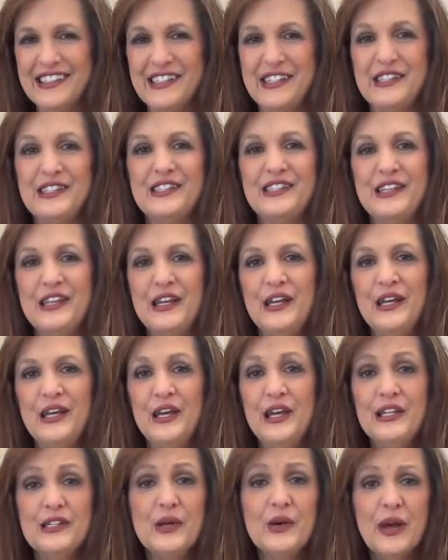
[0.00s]
It's
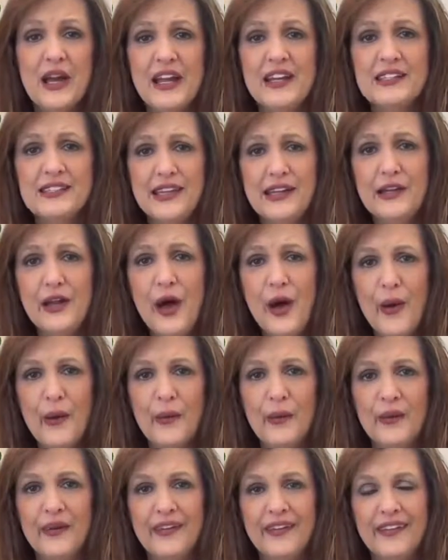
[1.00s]
okay to say
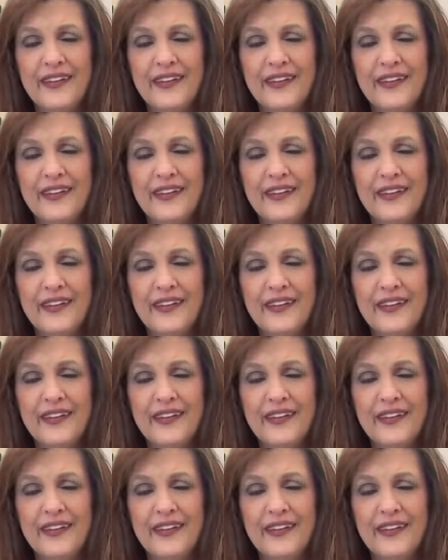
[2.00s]
no.